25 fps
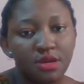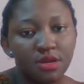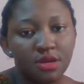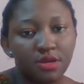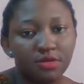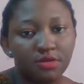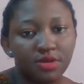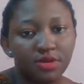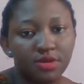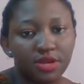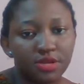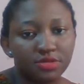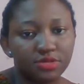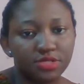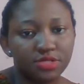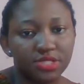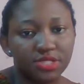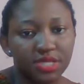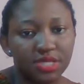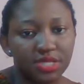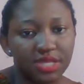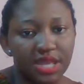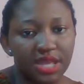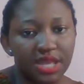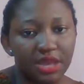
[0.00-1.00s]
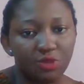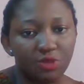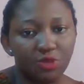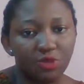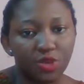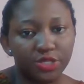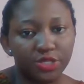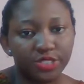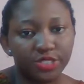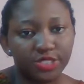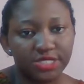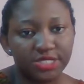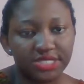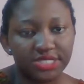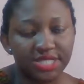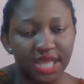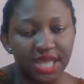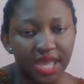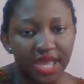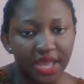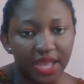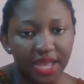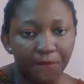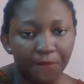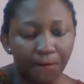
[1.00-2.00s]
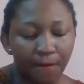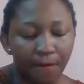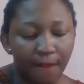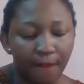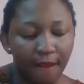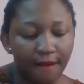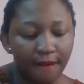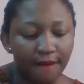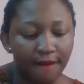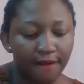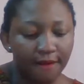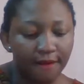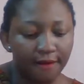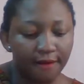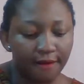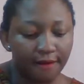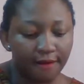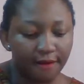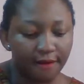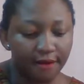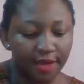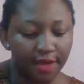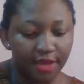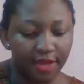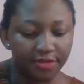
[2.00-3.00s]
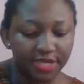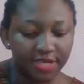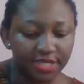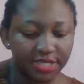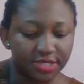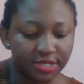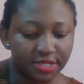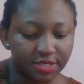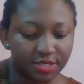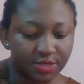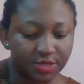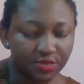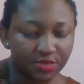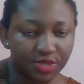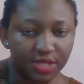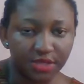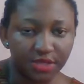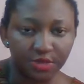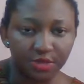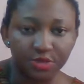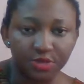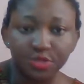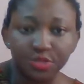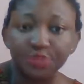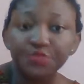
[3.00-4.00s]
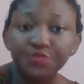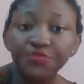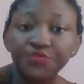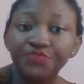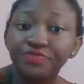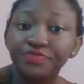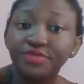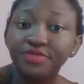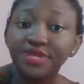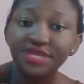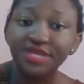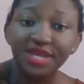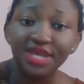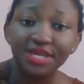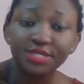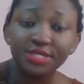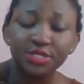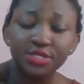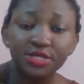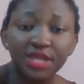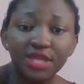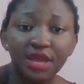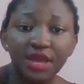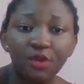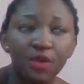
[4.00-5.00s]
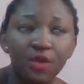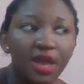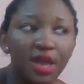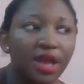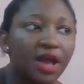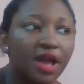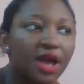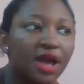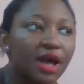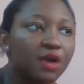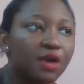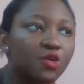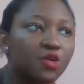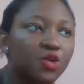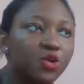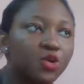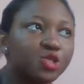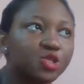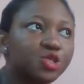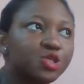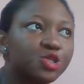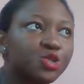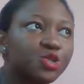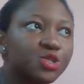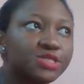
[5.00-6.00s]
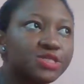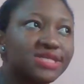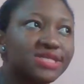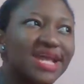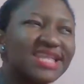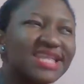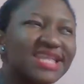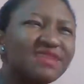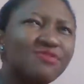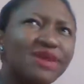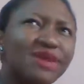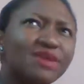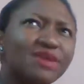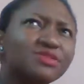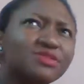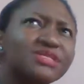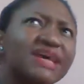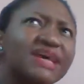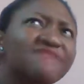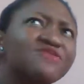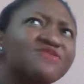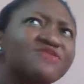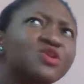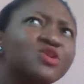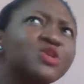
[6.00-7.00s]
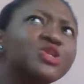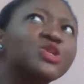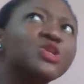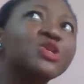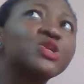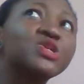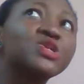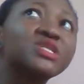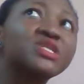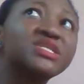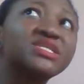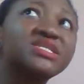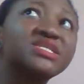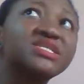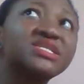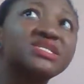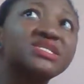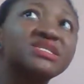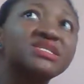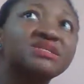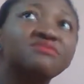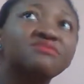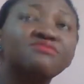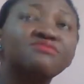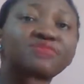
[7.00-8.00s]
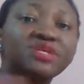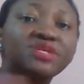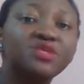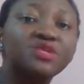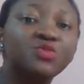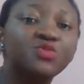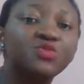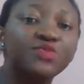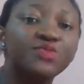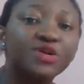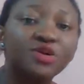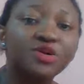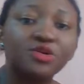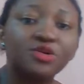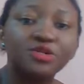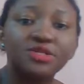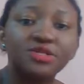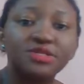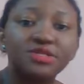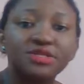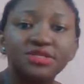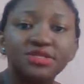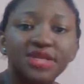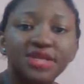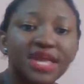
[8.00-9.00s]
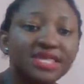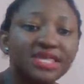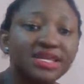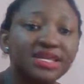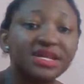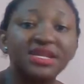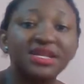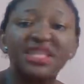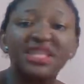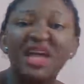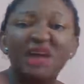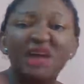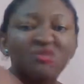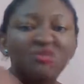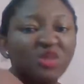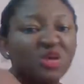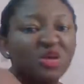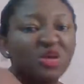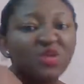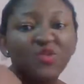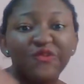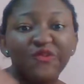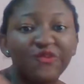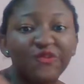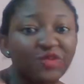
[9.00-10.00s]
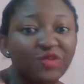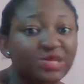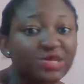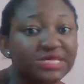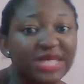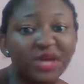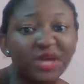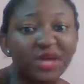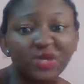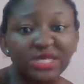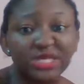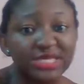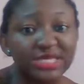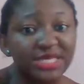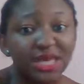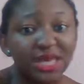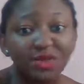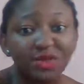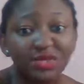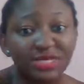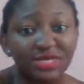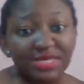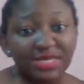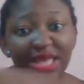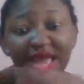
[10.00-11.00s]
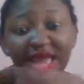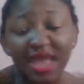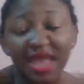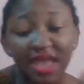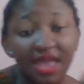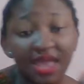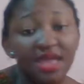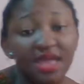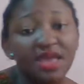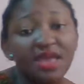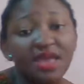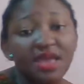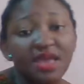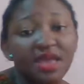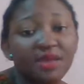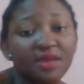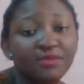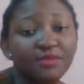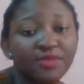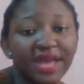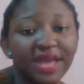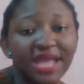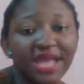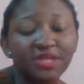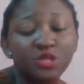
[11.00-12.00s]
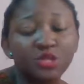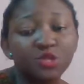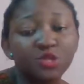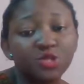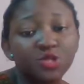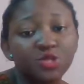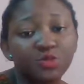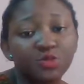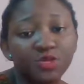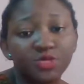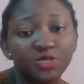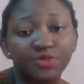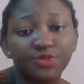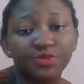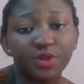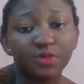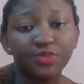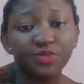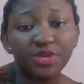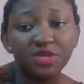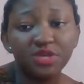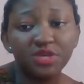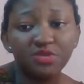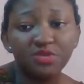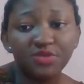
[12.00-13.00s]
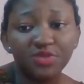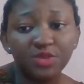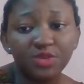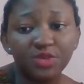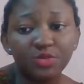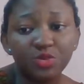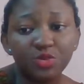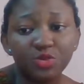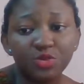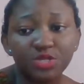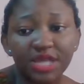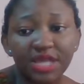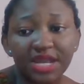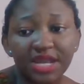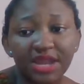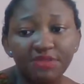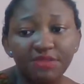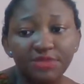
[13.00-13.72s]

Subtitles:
what else did I want to say? I'm gonna say something else. Yeah, so now I'll go to, is there anywhere else I've not touched? Middle belt. I think that would go for south but I don't know so much about Benue people, so I can't